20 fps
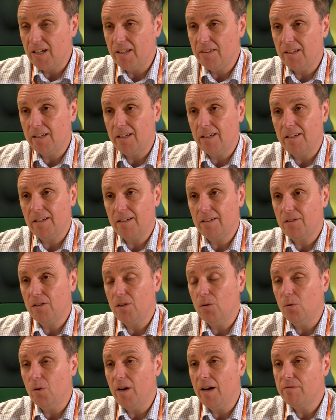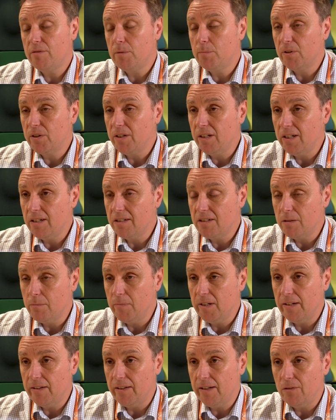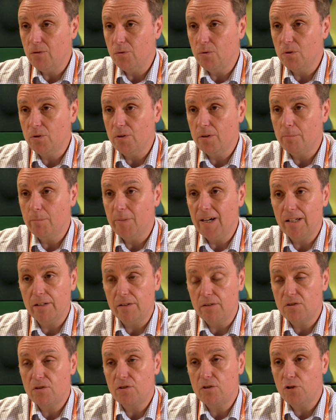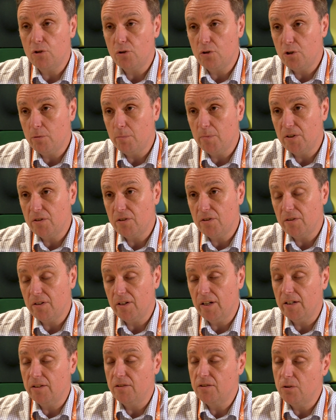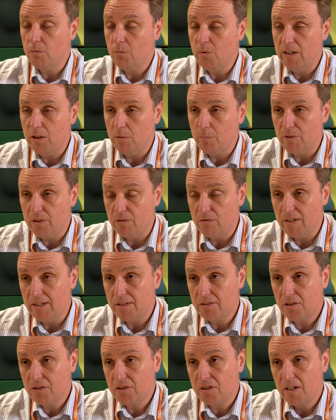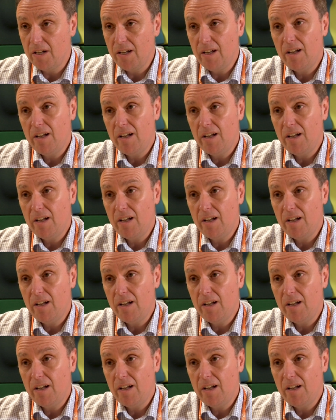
I think you know everybody needs to make their own balanced judgment and to weigh up the risks.